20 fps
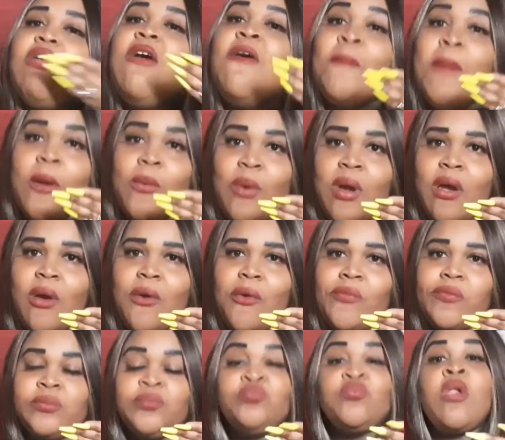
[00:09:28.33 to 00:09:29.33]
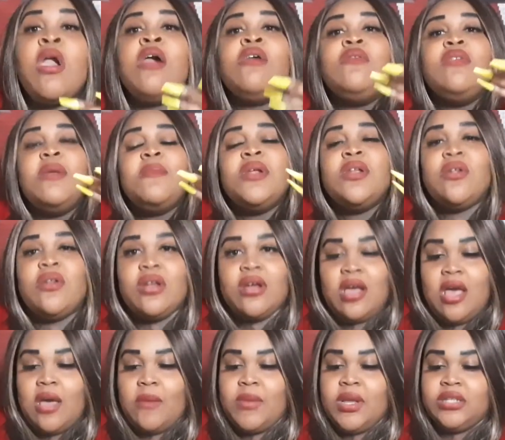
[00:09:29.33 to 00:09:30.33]
Am I wrong? Let me know in the
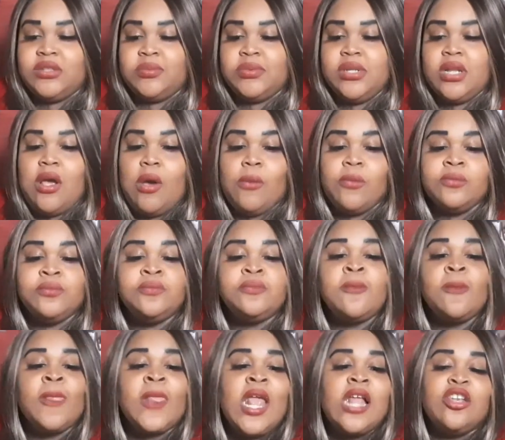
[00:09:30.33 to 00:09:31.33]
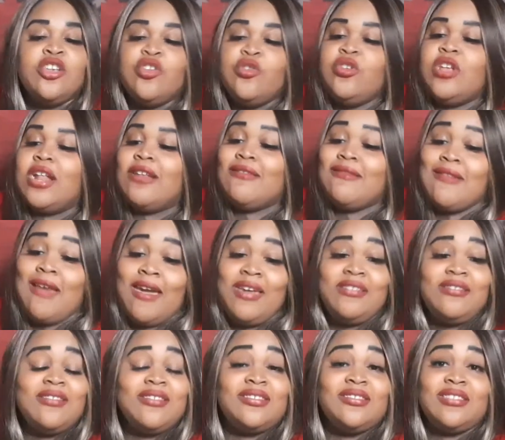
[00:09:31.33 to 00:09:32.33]
comments below. Do you
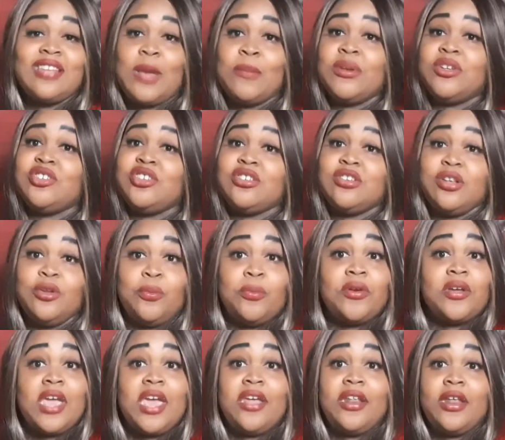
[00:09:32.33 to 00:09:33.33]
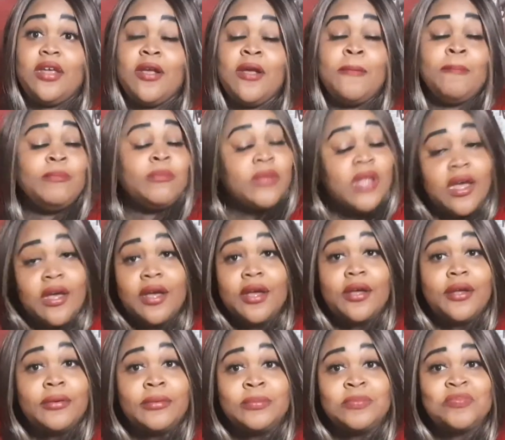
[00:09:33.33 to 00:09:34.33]
like your sandwiches lubricated?
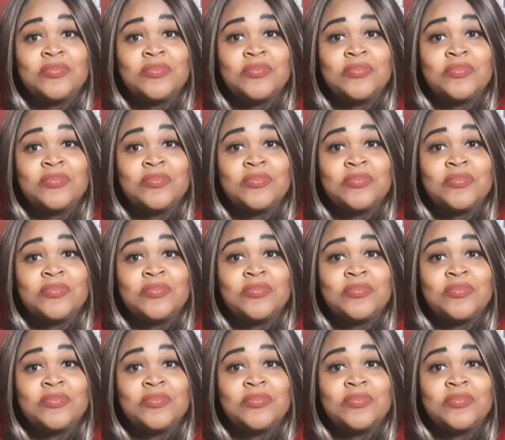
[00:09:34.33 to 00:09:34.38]
Huh?